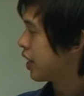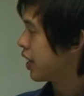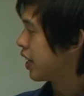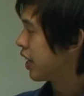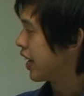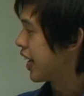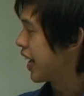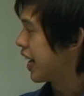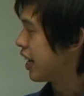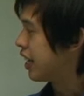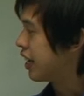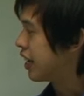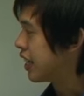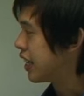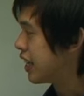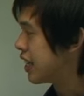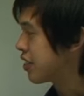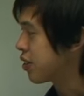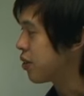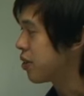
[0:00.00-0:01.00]
Now,
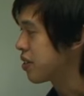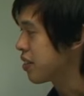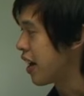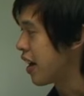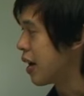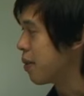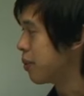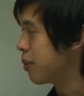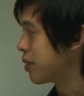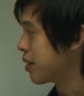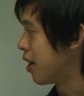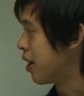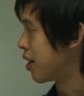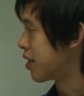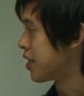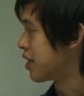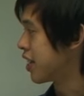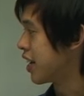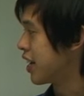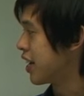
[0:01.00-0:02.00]
it's also able to
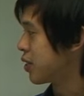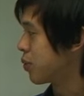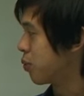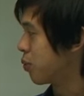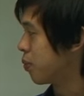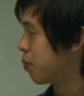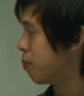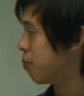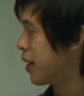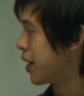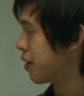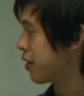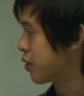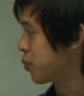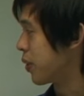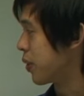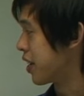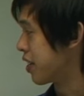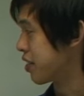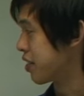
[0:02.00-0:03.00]
oxidize metals
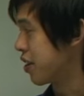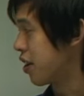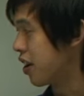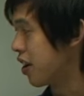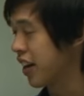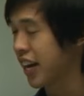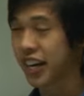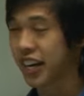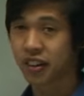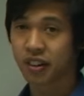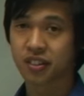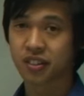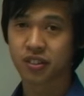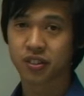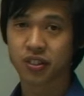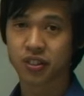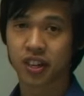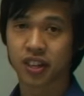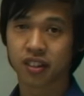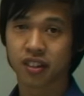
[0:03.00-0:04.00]
when it is hot and
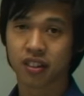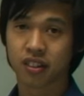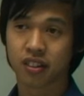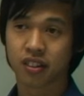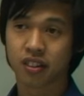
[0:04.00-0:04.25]
concentrated.